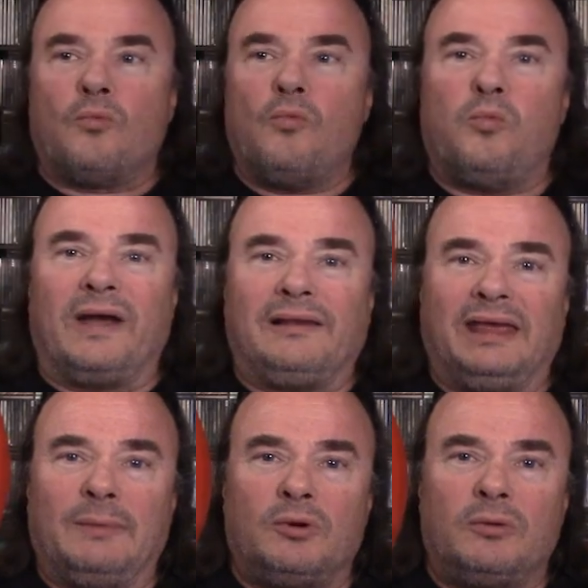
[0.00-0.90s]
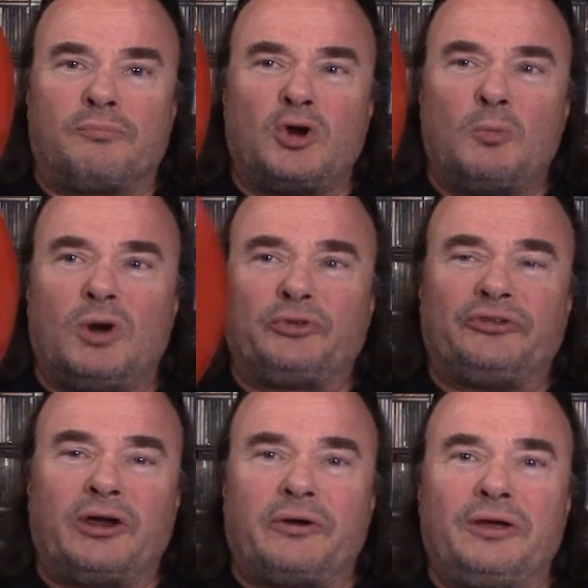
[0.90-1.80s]
white label, promo,
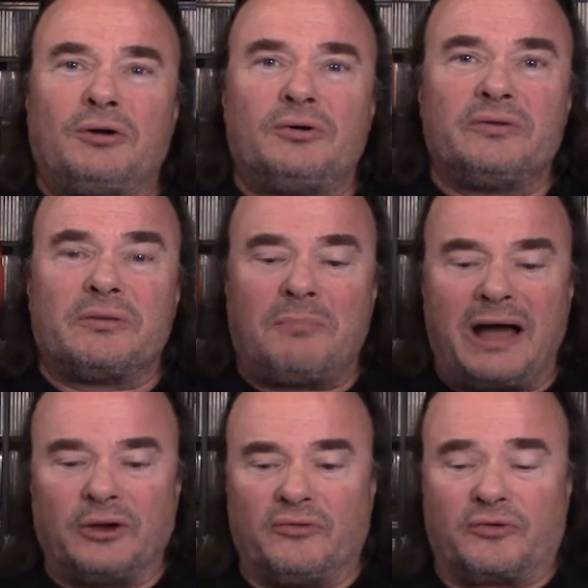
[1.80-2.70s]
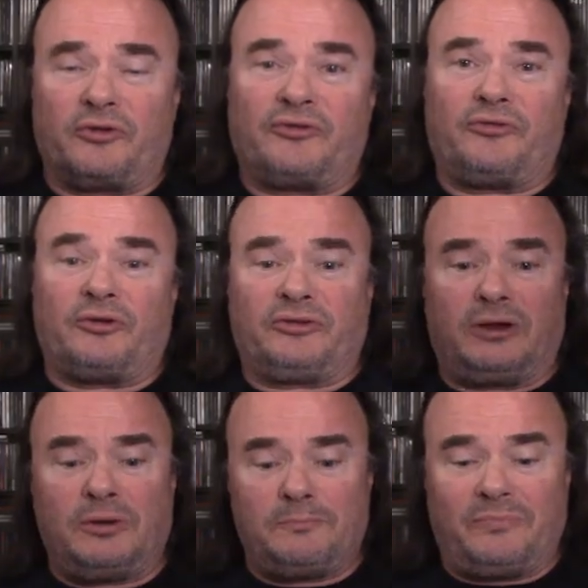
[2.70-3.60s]
stereo, mono version. So I was
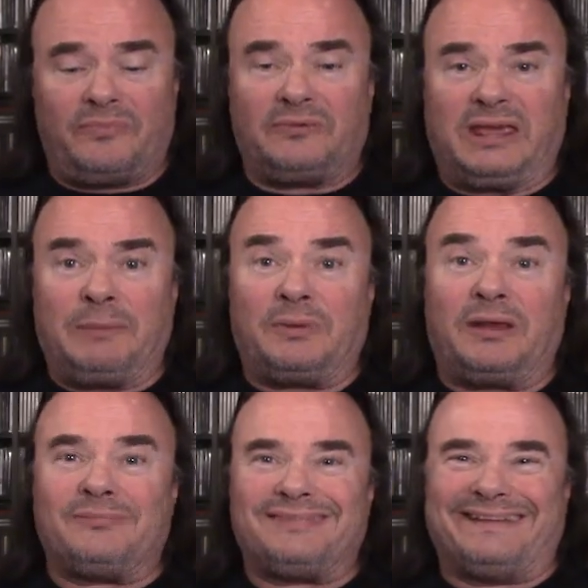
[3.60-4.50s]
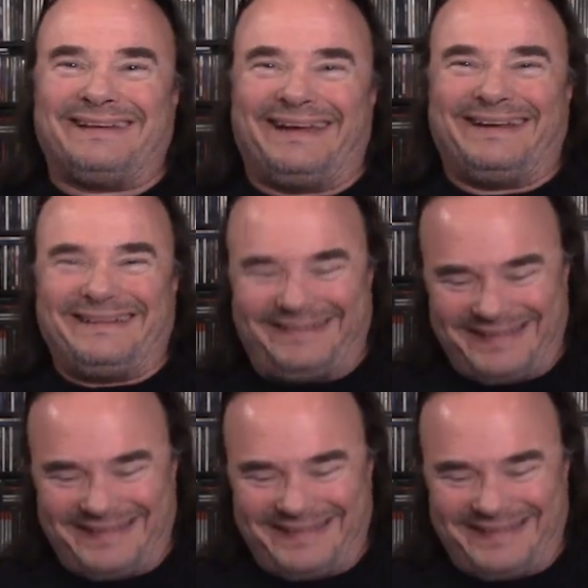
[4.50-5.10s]
like, oh, keeping it.